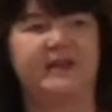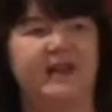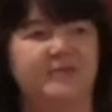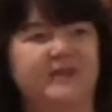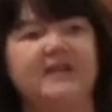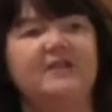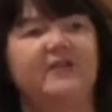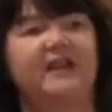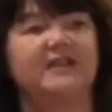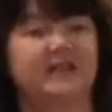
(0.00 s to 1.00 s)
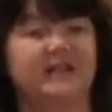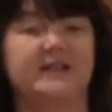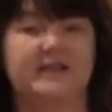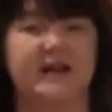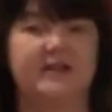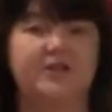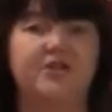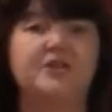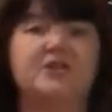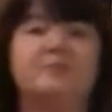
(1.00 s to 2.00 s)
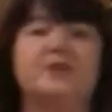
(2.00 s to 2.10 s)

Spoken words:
that, but then eventually they decided just to